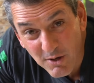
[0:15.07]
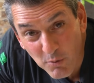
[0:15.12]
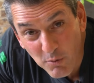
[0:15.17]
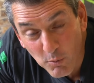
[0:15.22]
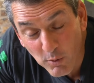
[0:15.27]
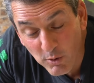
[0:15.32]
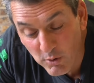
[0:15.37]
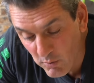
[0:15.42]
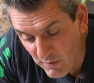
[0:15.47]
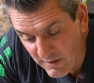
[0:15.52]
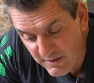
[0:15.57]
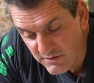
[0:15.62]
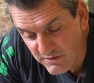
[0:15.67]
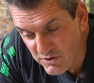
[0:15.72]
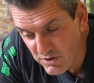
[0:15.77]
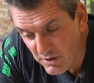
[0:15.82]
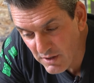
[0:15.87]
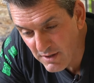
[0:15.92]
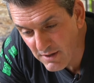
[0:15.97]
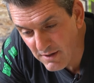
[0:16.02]
we're going
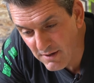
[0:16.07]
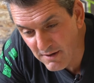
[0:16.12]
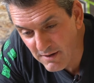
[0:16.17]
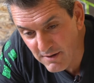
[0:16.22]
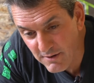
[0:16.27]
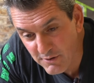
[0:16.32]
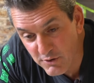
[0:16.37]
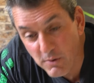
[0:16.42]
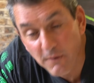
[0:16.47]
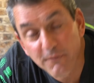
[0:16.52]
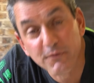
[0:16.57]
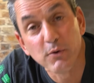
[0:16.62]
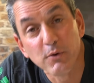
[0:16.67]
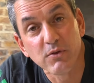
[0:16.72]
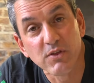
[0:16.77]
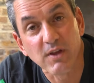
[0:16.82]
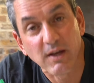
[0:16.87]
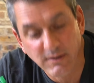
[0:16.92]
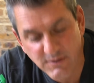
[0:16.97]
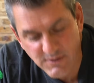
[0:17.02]
to do a few
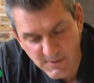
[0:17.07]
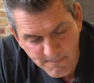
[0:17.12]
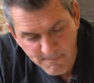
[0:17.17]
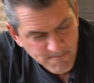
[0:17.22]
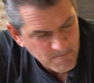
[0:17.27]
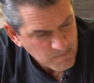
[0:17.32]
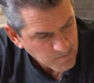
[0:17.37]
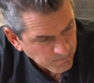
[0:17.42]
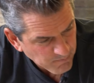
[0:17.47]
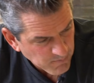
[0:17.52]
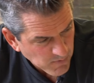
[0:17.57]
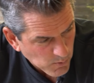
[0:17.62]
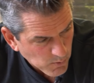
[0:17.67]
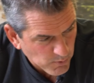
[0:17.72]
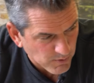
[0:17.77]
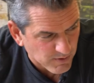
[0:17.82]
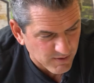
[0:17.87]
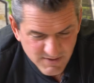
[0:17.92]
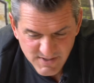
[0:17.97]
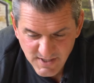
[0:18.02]
things.
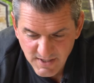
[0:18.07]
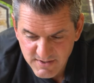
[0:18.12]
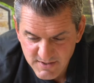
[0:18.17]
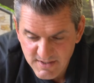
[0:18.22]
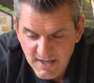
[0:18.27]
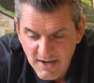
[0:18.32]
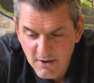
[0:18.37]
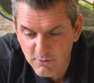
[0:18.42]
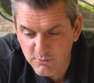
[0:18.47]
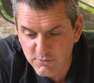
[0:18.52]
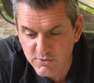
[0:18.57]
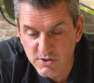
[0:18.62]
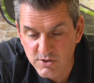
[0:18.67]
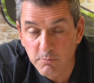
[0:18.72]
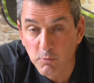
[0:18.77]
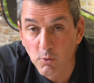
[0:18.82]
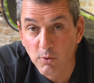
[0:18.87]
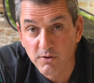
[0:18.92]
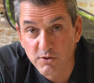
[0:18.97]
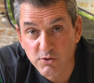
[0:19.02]
We're going to test out some
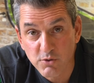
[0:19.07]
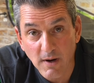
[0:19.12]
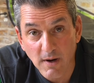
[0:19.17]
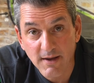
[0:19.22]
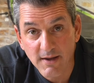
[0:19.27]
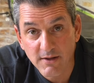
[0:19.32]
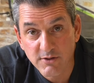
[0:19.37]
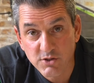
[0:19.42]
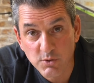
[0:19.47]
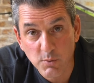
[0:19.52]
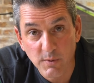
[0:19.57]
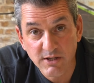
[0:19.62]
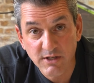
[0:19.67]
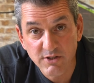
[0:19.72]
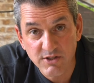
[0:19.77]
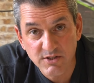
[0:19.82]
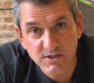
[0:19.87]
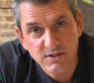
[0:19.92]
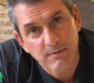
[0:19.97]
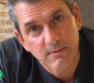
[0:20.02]
more of the tri-edge
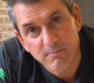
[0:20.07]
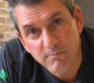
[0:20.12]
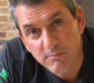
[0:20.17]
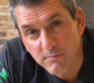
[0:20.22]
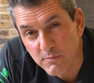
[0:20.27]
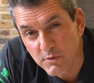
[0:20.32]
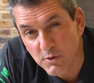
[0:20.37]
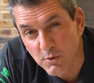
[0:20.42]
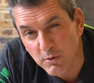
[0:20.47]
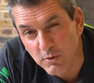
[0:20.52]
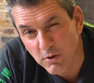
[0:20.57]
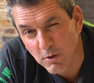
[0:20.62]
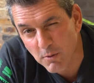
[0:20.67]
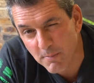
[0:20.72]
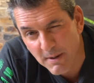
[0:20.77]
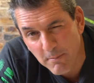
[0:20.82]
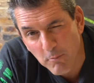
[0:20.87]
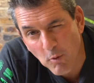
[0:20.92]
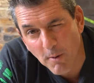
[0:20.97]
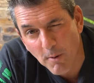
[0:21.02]
squeegees, do a little
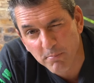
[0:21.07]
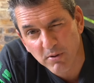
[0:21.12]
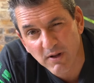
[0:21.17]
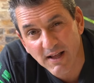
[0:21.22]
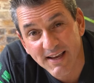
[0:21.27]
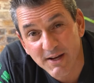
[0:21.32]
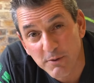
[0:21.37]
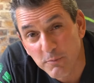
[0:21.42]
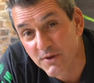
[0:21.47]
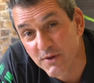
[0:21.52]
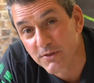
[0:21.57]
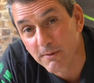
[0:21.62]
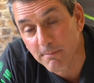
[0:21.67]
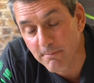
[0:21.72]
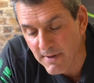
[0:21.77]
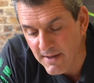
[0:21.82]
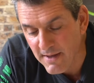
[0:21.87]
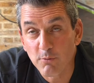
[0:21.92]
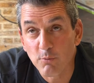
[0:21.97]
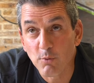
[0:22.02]
bit more playing with them.
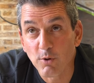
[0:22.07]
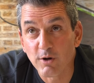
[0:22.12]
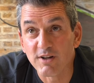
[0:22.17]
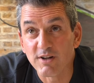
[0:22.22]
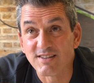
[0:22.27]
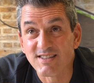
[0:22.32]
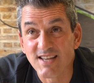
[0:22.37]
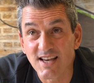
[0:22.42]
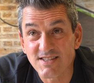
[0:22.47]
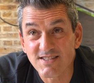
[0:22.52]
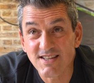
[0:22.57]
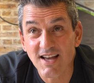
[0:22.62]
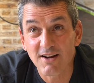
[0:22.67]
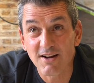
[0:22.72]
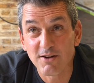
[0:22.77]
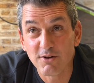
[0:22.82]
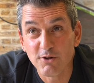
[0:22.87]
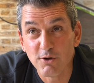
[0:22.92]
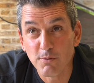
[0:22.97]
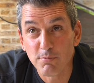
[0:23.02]
We're going to test out
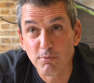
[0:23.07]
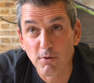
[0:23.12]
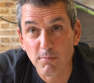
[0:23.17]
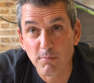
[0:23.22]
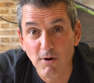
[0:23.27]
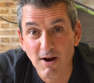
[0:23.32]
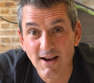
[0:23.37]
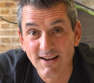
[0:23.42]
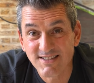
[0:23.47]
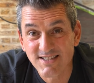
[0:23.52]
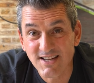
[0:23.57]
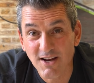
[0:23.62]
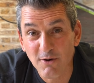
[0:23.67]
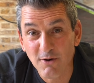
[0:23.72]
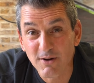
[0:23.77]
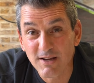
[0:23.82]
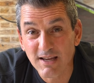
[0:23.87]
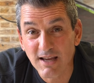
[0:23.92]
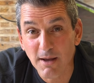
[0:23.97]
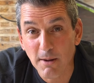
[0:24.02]
a new
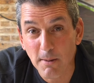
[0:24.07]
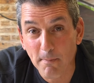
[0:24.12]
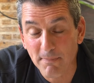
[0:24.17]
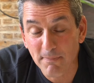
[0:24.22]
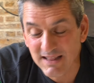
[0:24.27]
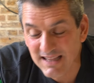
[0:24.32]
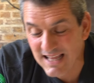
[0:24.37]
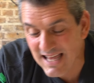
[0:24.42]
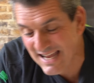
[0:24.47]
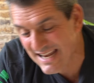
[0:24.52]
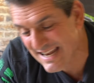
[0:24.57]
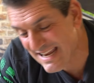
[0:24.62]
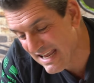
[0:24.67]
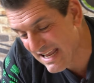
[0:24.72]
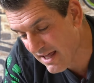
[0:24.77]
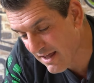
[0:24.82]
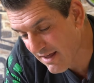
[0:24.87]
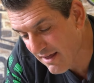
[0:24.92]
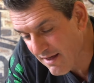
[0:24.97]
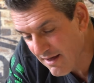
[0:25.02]
proprietary blend
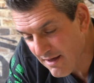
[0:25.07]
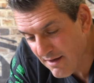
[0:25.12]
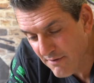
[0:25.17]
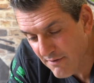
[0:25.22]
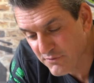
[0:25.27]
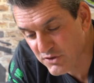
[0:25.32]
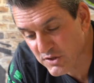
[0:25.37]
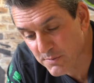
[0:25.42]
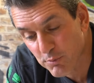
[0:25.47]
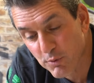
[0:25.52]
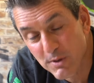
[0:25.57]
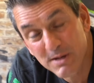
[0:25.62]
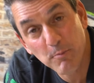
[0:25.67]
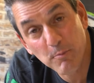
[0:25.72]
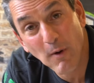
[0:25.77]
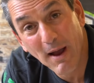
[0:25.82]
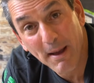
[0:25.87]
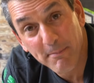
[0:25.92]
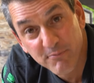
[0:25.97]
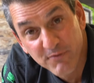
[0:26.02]
of Supreme
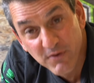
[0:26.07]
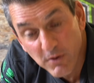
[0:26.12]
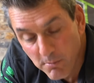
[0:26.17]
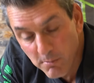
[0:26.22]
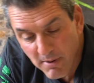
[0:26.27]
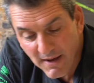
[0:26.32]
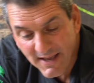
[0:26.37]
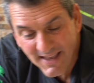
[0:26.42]
wrap film by